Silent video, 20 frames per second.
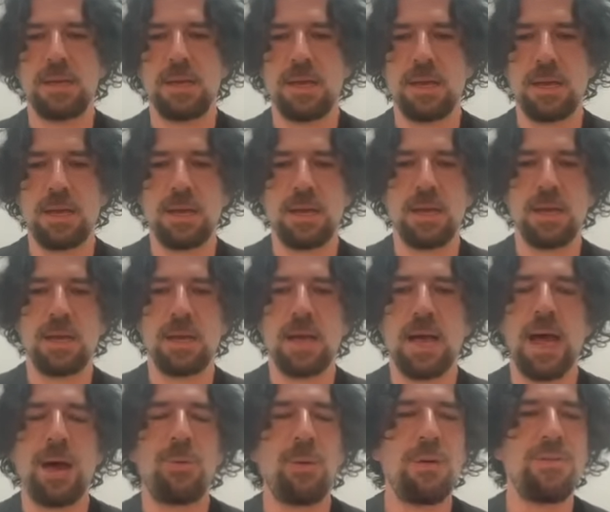
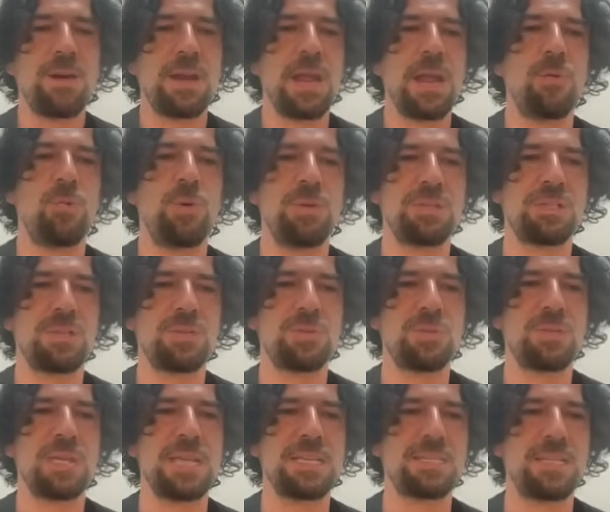However, I wanted
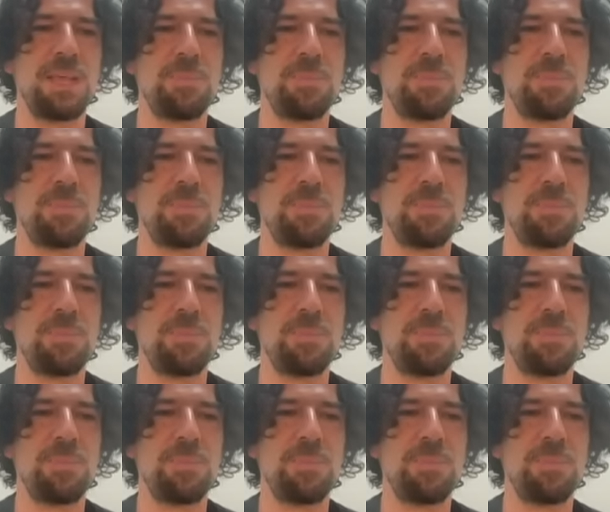to test the